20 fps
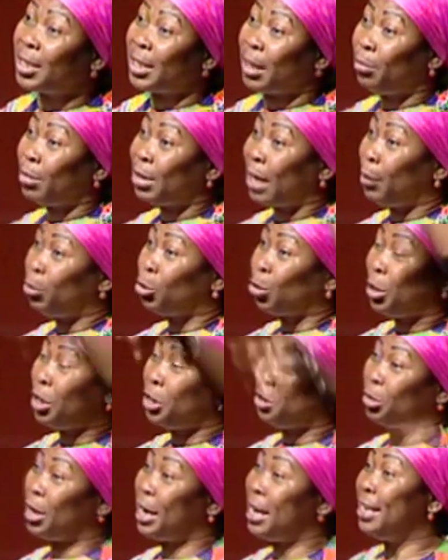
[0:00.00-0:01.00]
Sometimes when
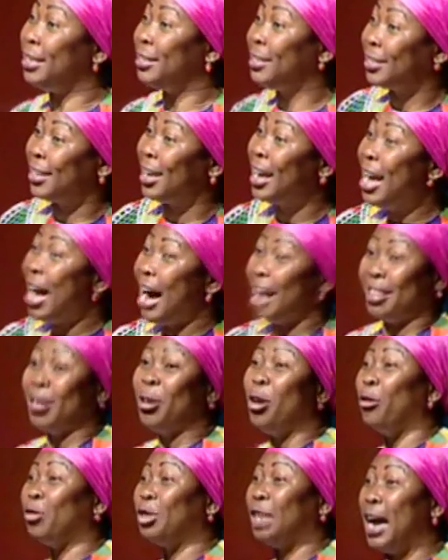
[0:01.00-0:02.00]
it rains, I
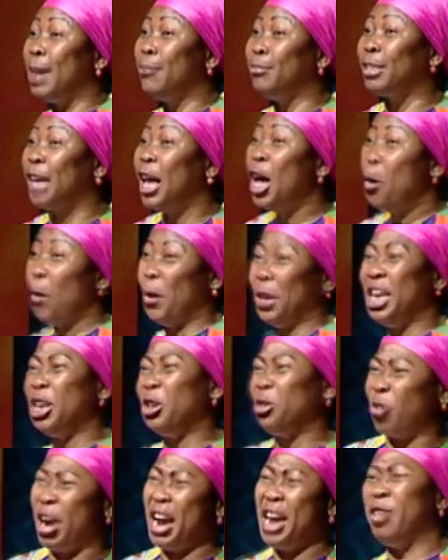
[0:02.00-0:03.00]
think of times when
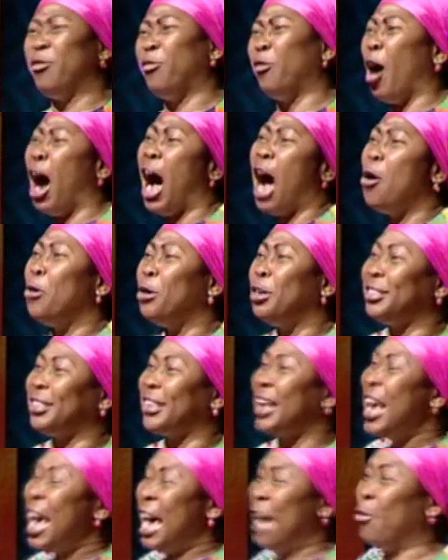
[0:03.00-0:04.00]
it rained for
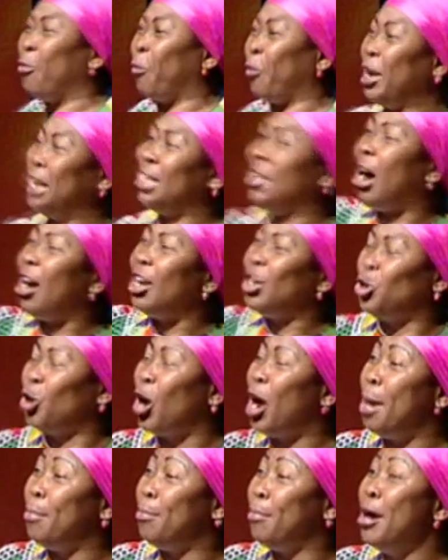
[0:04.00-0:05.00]
hours and filled our
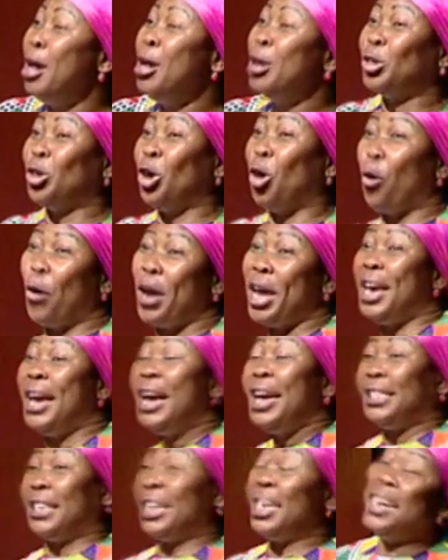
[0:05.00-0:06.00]
drum so we
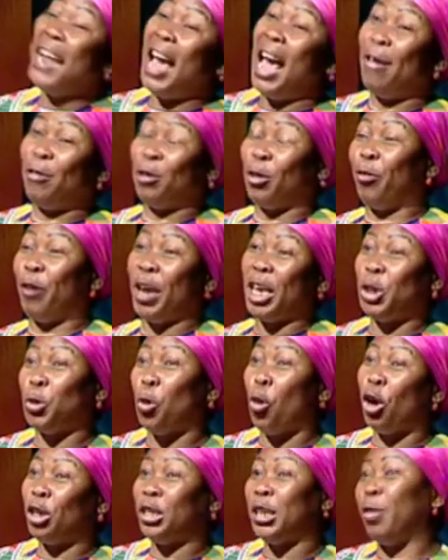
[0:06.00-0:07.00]
didn't have to fetch
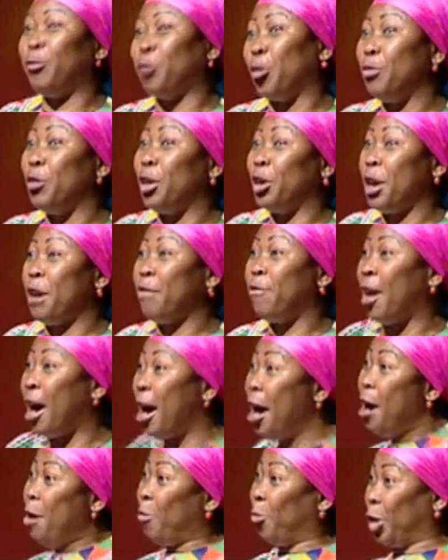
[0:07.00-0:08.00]
water from the
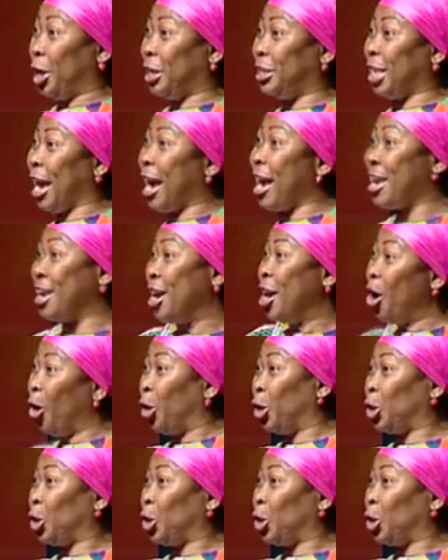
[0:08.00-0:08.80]
river for a day